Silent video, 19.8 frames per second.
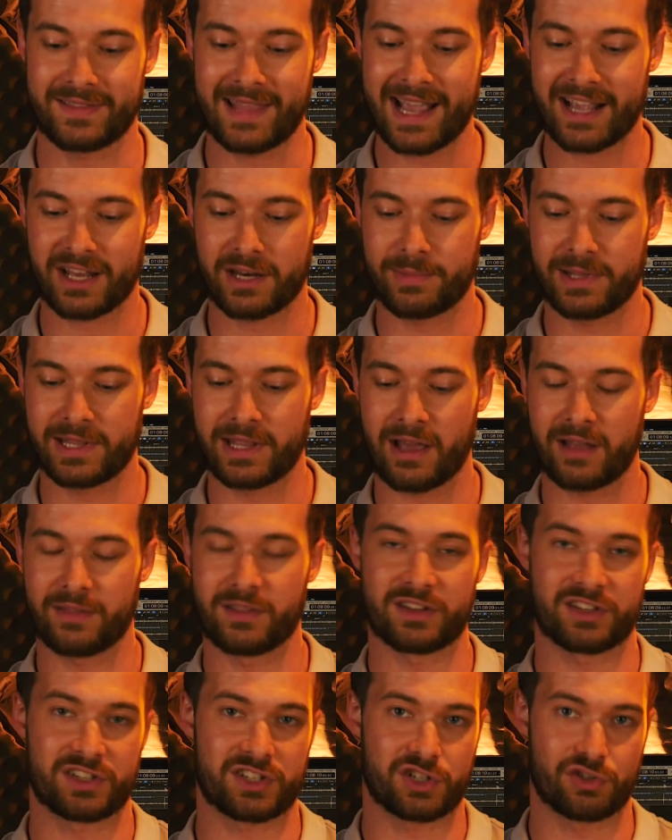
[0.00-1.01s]
and they're going to be
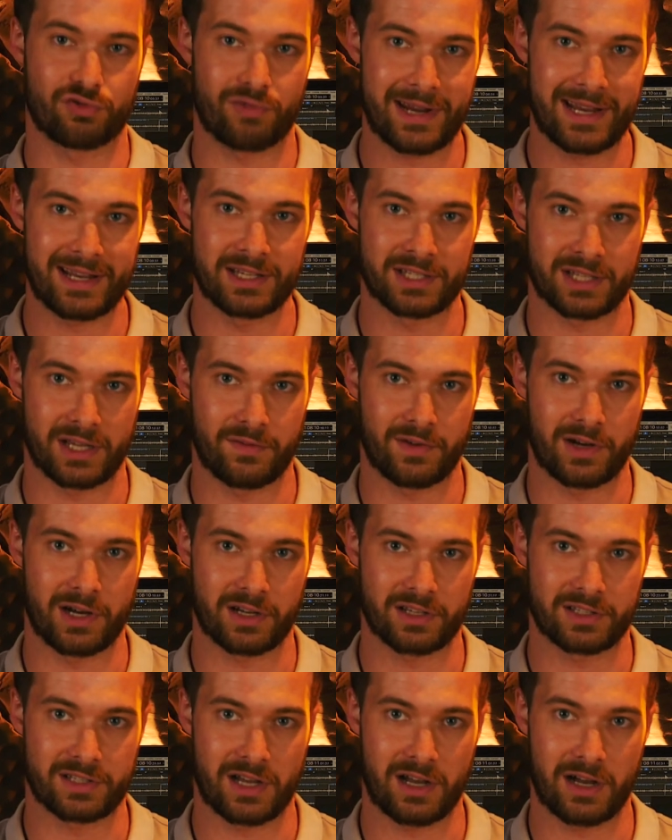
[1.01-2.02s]
the strings of
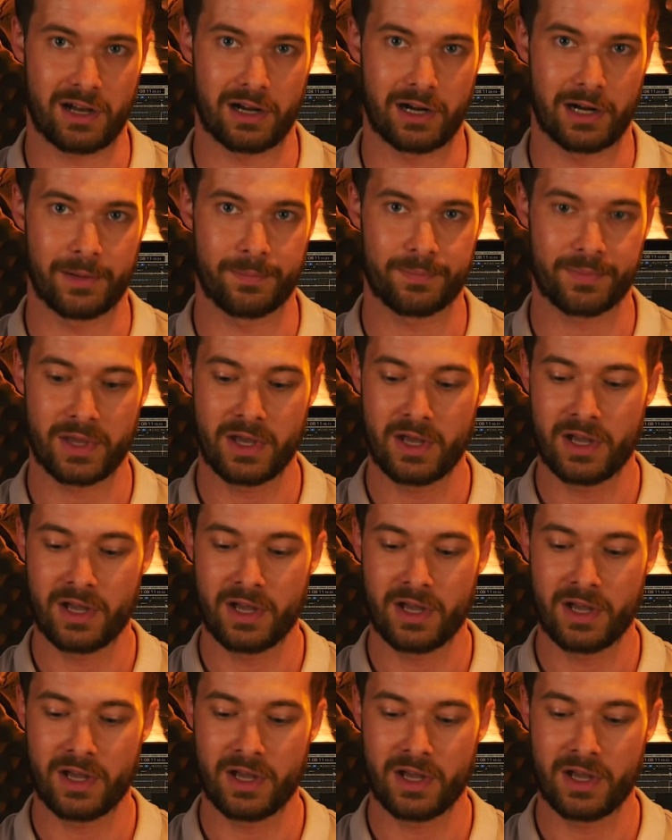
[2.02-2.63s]
our guitar.